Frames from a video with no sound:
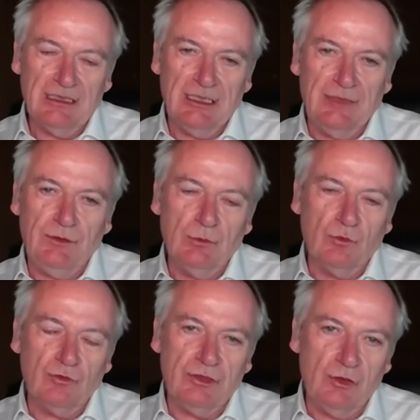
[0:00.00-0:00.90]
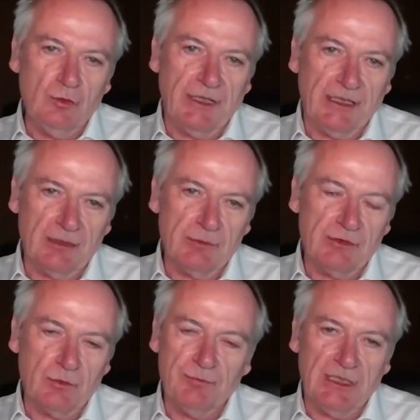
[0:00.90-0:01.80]
If you launch a new bank, which
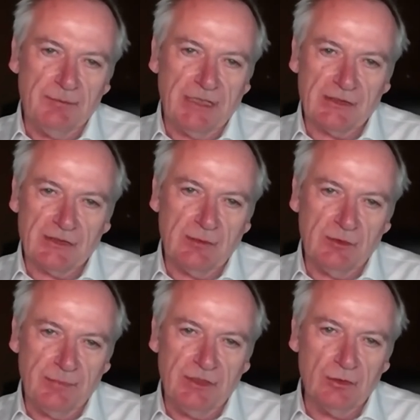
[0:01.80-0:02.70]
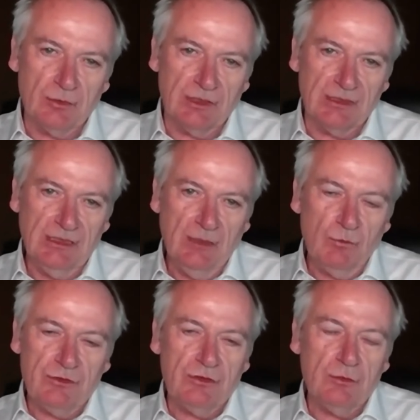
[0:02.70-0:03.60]
is what many banks seem to be doing,
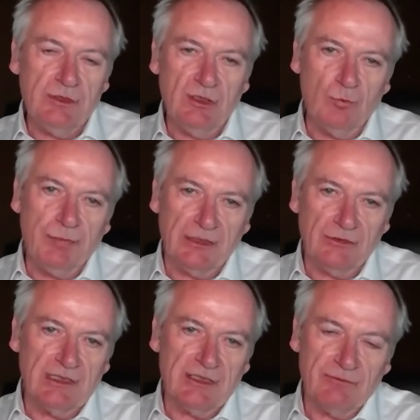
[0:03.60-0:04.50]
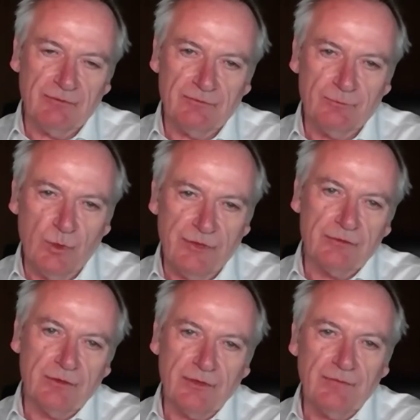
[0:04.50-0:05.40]
what do you do with the old bank? Do you let it
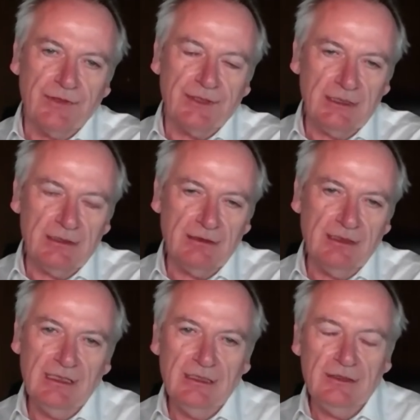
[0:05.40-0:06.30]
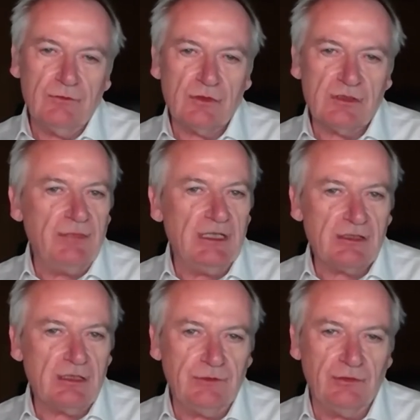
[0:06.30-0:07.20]
wither on the vine? You've got to make
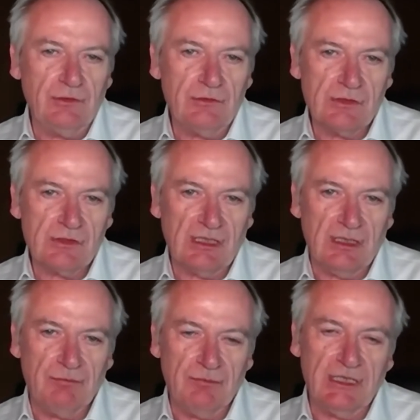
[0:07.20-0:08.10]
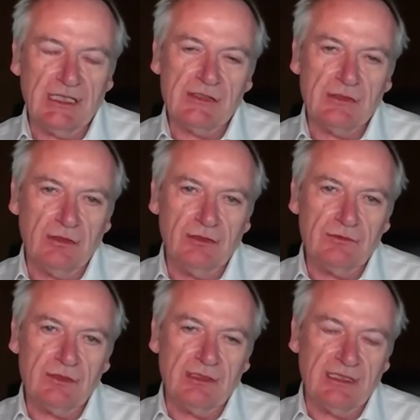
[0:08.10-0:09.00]
tough decisions. And my answer
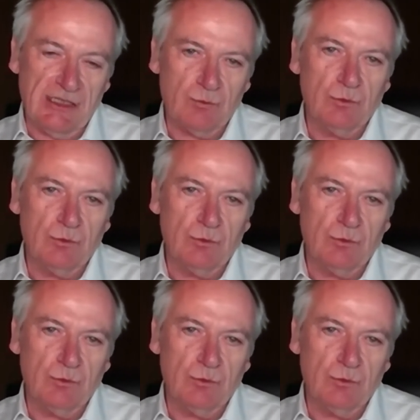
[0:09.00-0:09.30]
to the last